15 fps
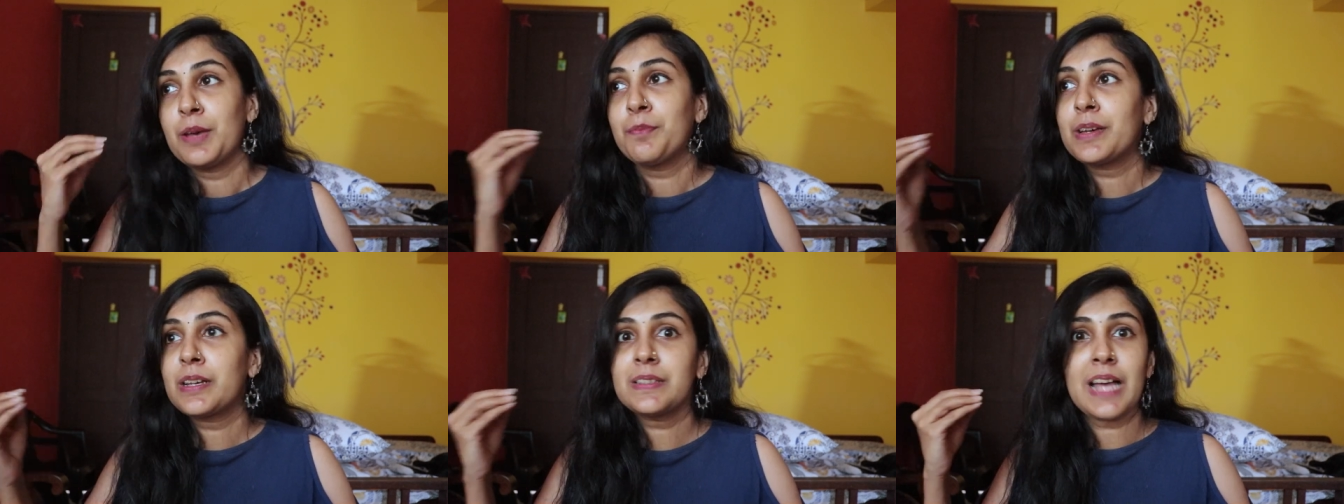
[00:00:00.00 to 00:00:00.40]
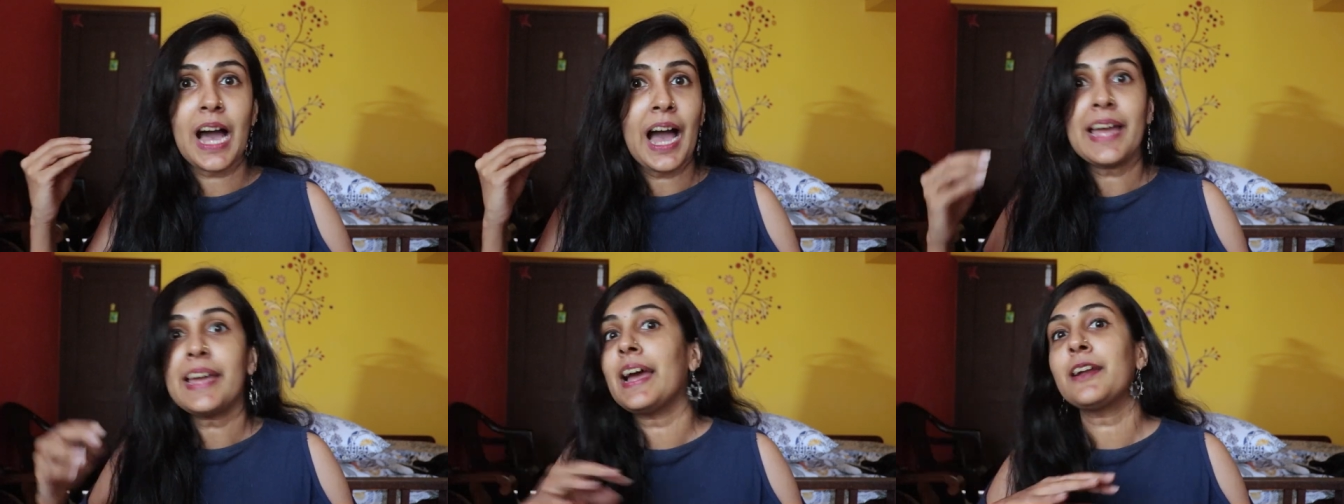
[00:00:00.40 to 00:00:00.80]
because
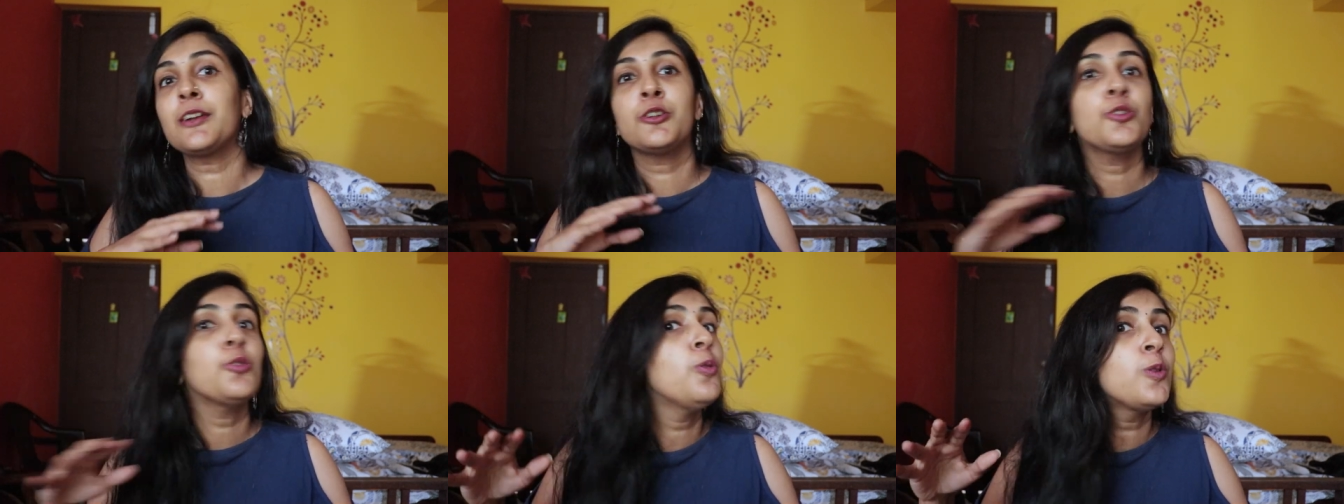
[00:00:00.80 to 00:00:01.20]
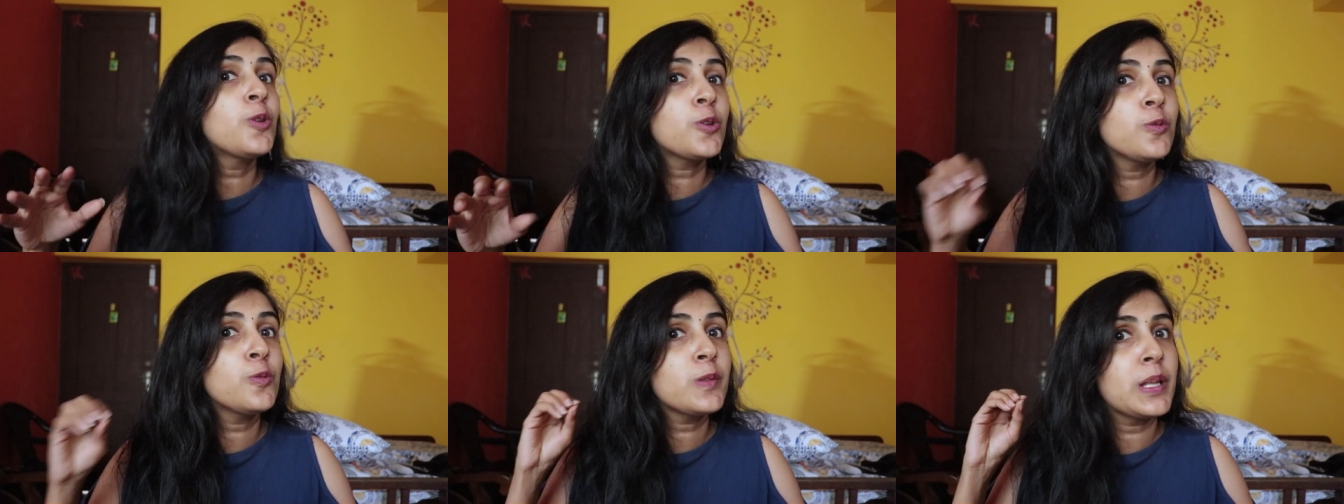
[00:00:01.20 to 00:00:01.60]
I had no
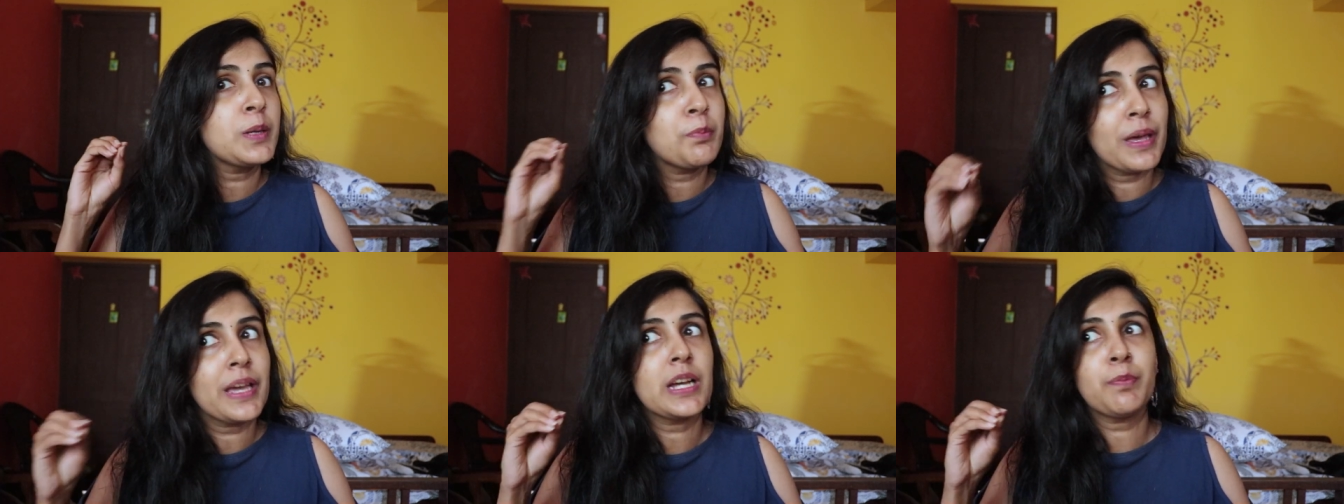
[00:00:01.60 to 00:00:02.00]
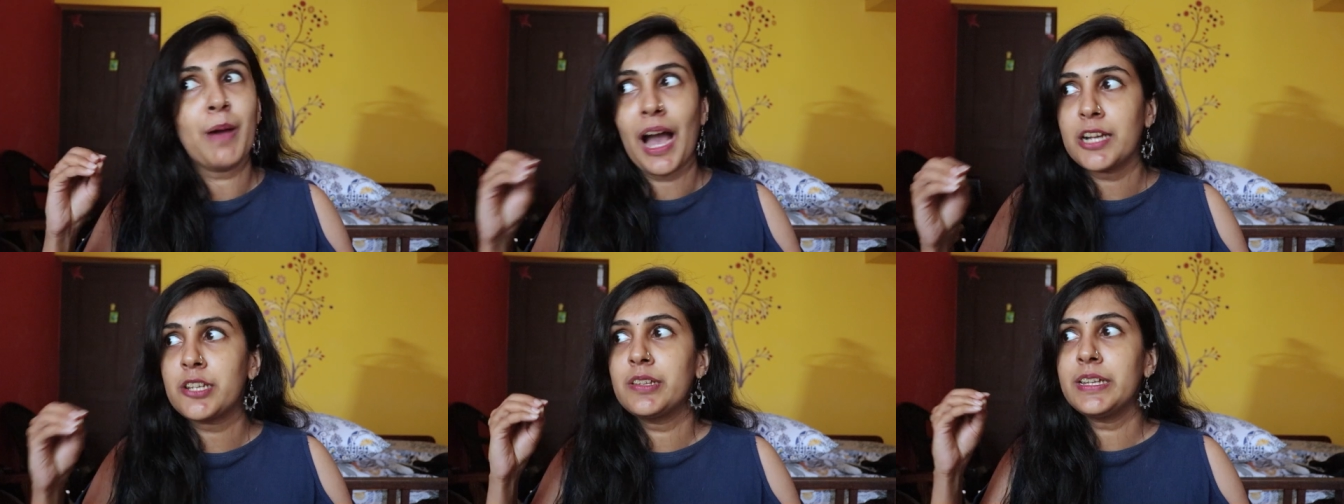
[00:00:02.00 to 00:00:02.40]
clue that makeup
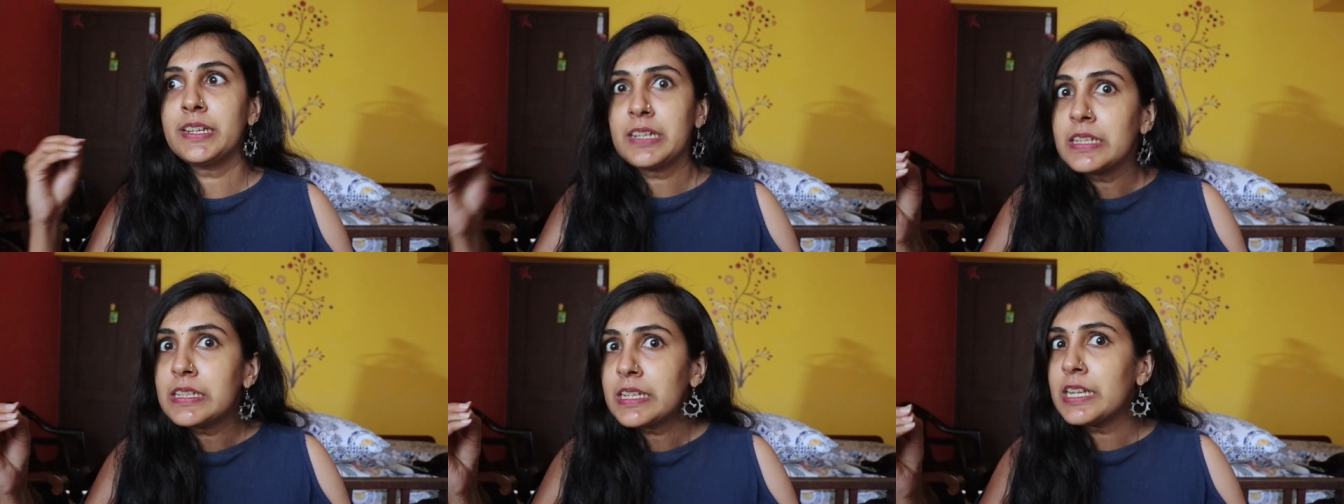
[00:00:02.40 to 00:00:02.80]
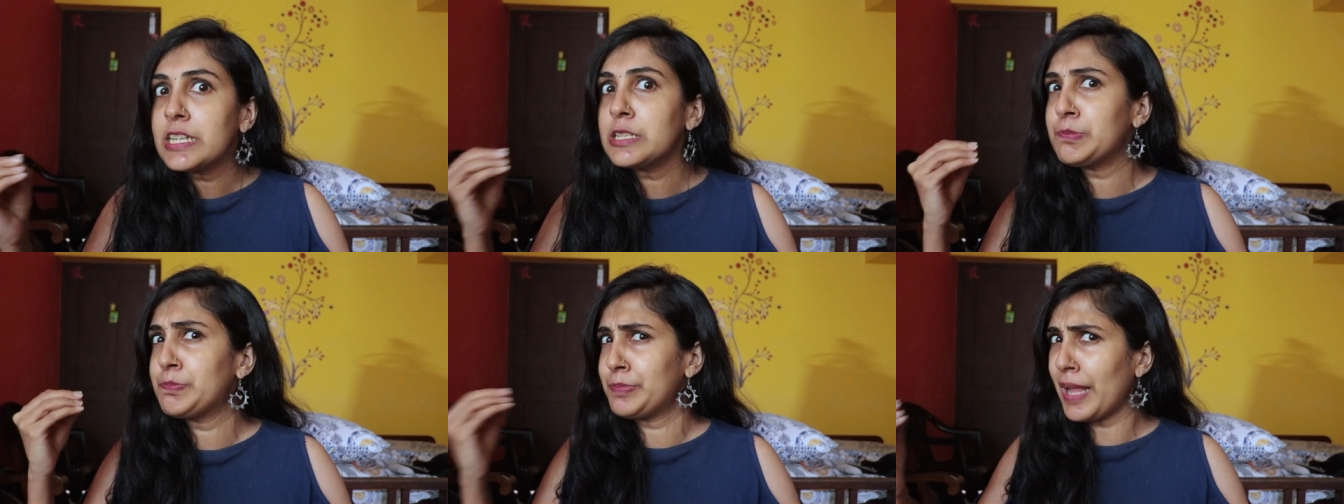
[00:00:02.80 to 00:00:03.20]
actually contained